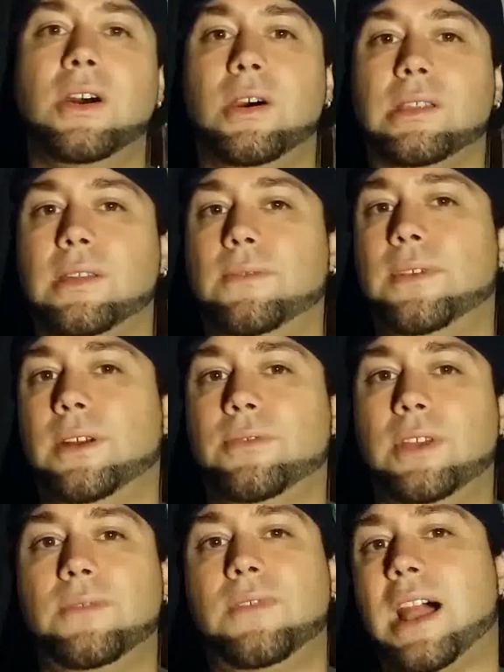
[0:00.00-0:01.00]
Also, feel
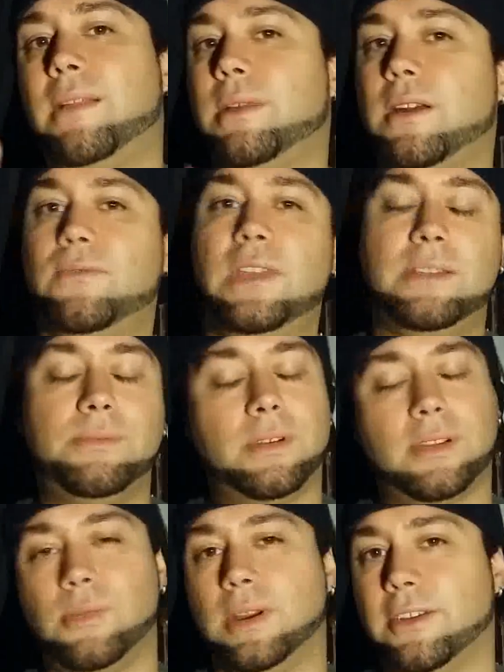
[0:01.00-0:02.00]
free to follow me on
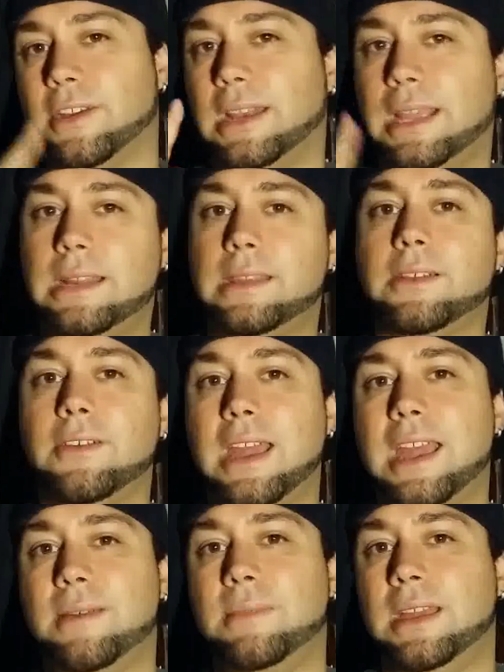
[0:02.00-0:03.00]
Facebook, Twitter, and
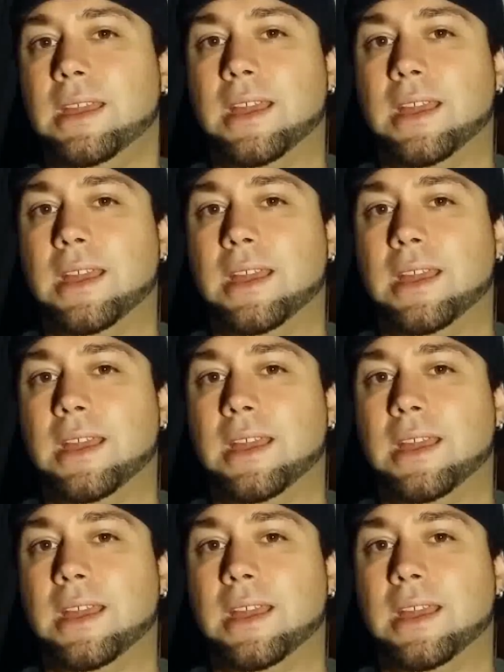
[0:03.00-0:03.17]
Instagram.